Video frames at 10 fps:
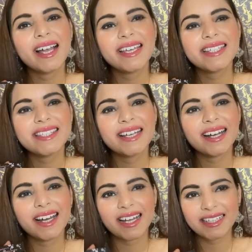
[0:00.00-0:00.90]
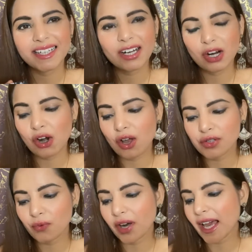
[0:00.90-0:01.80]
is the another
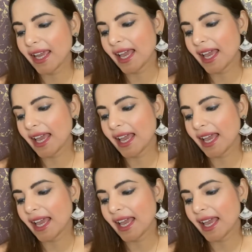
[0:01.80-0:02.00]
gloss what I